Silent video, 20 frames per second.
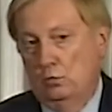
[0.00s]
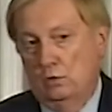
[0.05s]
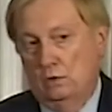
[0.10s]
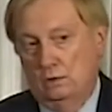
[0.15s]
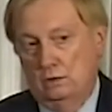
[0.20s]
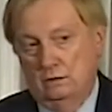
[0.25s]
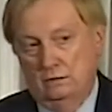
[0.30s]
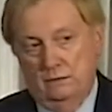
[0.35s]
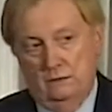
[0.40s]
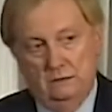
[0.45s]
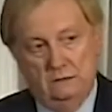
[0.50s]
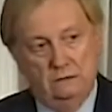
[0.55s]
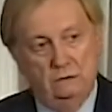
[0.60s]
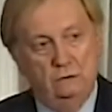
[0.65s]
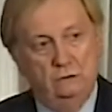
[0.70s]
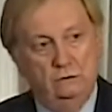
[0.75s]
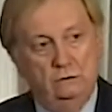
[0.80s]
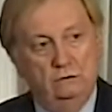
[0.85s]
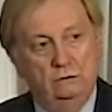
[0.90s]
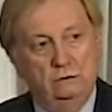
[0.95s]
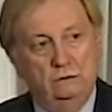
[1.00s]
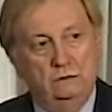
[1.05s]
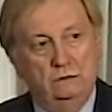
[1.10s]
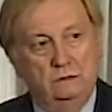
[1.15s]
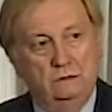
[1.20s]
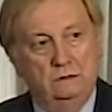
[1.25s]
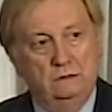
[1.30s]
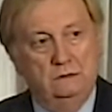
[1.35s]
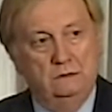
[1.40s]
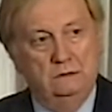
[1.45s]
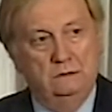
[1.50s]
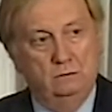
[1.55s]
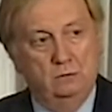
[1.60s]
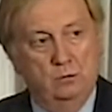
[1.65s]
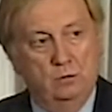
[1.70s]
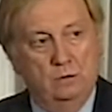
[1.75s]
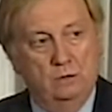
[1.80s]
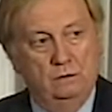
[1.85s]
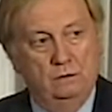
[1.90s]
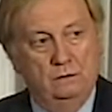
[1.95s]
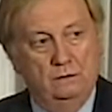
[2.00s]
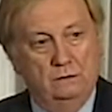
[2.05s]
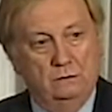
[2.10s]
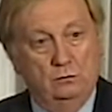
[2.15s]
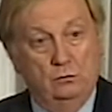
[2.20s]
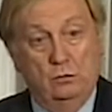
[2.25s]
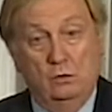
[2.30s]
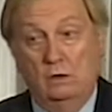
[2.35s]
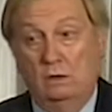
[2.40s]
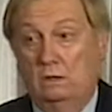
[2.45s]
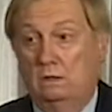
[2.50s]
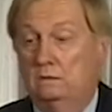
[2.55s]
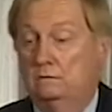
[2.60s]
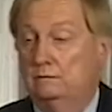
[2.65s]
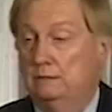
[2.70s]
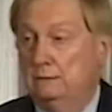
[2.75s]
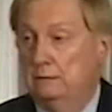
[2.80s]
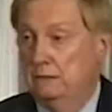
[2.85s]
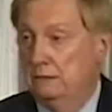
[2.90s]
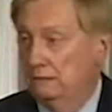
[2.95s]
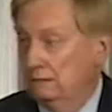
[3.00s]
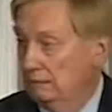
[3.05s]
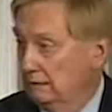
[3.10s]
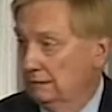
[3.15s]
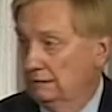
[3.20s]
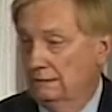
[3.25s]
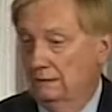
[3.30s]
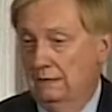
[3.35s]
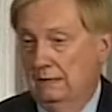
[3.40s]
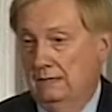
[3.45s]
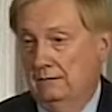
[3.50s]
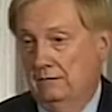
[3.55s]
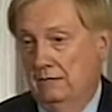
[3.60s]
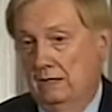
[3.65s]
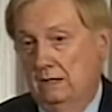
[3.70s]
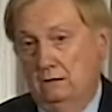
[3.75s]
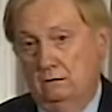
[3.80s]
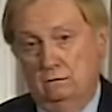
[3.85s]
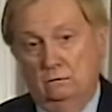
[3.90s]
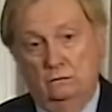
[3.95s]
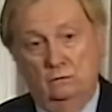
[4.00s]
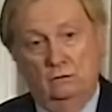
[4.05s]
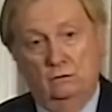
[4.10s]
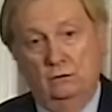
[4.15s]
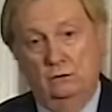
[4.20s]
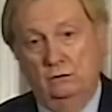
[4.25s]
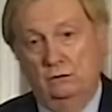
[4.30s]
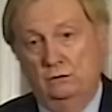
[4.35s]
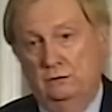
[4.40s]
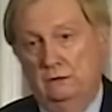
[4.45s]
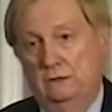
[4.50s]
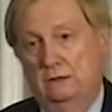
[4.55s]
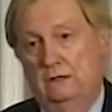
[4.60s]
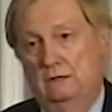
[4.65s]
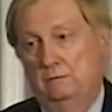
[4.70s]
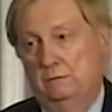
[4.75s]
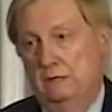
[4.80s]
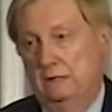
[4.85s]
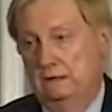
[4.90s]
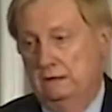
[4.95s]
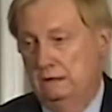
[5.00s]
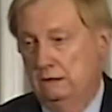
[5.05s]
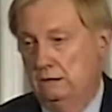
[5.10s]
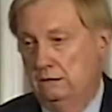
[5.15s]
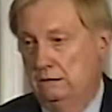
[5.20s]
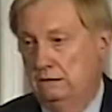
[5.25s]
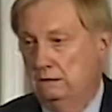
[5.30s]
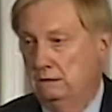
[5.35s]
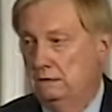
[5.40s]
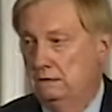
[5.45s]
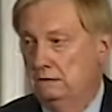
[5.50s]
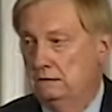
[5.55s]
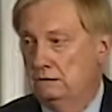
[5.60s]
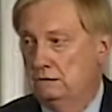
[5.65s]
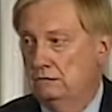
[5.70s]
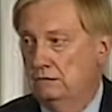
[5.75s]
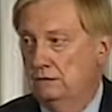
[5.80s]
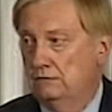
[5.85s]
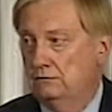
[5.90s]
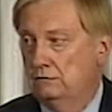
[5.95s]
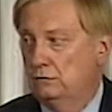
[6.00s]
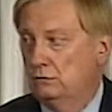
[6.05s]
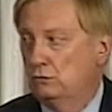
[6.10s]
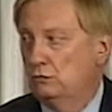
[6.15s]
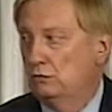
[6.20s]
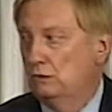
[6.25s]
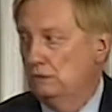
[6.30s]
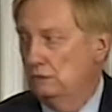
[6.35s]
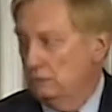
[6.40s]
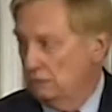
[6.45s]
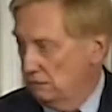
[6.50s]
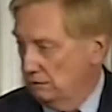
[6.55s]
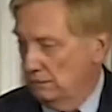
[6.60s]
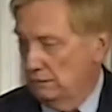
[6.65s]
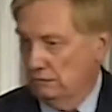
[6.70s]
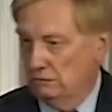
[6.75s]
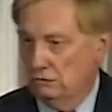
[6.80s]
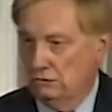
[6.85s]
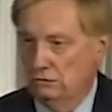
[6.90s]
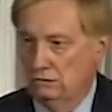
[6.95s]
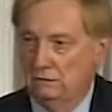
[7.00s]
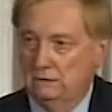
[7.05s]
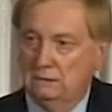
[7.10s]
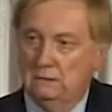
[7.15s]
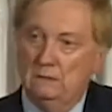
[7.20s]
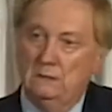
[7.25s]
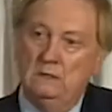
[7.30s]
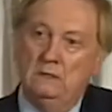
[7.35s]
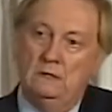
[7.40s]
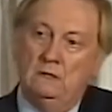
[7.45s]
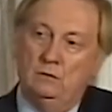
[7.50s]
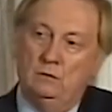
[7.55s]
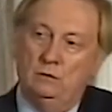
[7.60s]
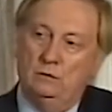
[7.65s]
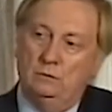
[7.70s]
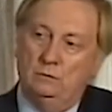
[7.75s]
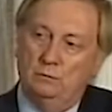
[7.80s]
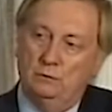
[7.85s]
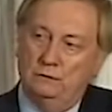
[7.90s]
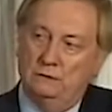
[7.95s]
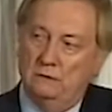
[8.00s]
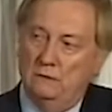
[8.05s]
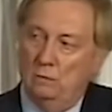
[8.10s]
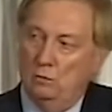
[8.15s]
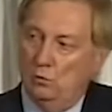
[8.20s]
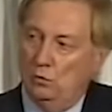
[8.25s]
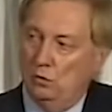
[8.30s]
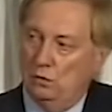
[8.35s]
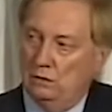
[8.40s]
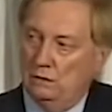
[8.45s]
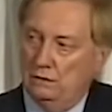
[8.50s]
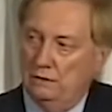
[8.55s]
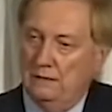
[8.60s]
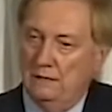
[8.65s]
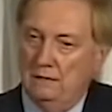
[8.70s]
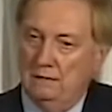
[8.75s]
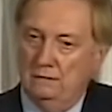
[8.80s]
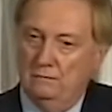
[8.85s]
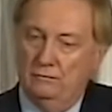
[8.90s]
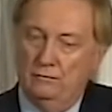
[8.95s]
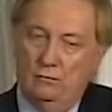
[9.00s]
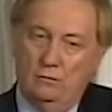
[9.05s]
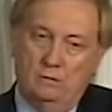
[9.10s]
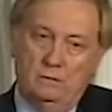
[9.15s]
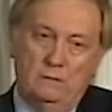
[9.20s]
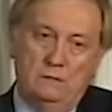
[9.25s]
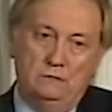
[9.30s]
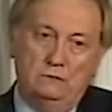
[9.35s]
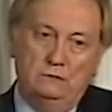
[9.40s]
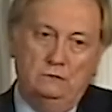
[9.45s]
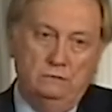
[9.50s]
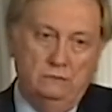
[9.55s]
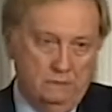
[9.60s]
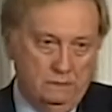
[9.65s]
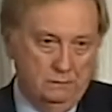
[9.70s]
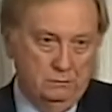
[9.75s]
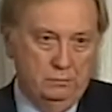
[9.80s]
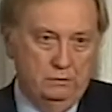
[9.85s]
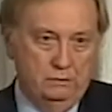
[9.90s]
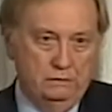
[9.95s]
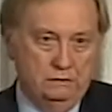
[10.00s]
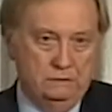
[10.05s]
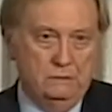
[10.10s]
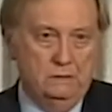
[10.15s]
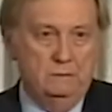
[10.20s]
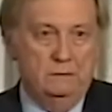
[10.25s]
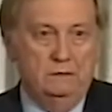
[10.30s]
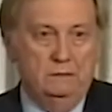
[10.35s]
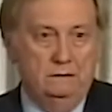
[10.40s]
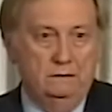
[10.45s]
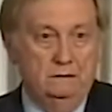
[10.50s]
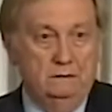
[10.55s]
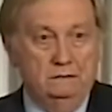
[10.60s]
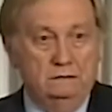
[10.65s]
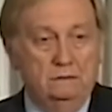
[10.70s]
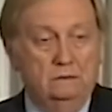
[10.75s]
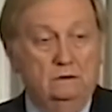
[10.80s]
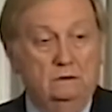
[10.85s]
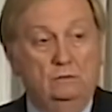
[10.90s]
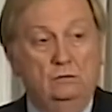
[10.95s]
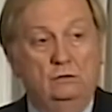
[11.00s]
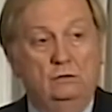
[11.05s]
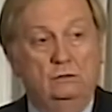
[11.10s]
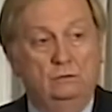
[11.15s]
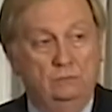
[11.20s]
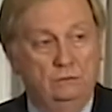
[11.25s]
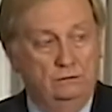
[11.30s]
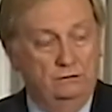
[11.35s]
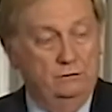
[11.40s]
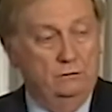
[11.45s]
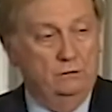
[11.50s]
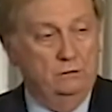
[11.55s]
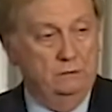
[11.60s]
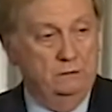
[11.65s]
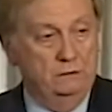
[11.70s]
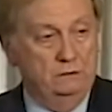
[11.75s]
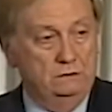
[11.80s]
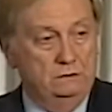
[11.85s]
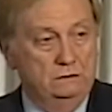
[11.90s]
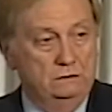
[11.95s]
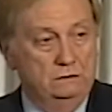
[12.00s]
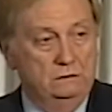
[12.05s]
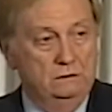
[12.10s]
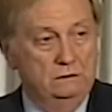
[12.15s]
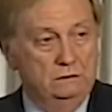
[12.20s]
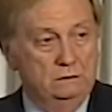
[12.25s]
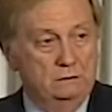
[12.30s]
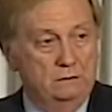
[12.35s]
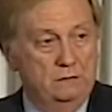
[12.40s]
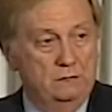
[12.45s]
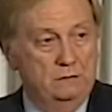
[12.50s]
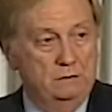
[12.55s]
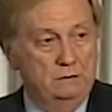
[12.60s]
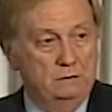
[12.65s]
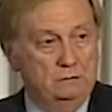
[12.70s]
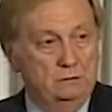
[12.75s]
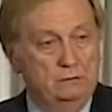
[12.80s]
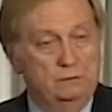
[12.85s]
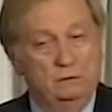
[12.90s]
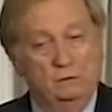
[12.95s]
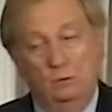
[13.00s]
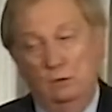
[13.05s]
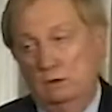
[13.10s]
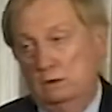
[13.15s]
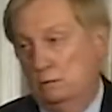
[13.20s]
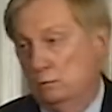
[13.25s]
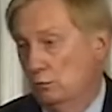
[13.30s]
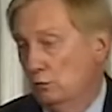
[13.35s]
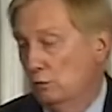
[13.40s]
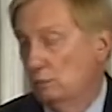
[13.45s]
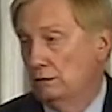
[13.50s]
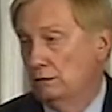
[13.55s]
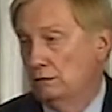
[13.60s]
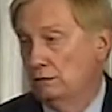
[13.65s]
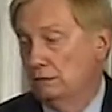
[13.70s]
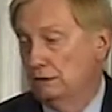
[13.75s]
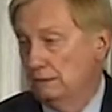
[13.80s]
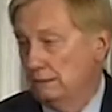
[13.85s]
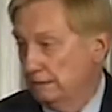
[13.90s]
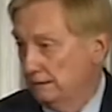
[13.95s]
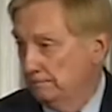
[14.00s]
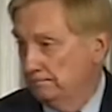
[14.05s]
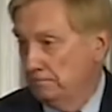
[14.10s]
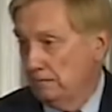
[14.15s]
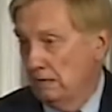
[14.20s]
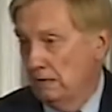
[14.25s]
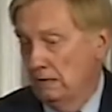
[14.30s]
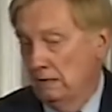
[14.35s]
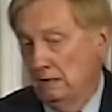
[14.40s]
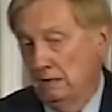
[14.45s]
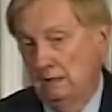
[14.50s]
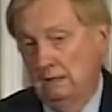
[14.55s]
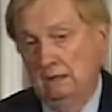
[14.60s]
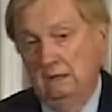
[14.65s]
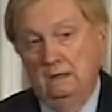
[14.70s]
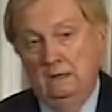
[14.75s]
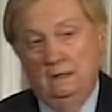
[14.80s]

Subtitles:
The water that's used is water that's raw. I mean, it can have algal growth, it can have bacteria in it, so you have to treat it to make sure that when you put that water down in a formation, you're not putting something in there that's going to grow in the formation and cause problems with your wellbore when you're done.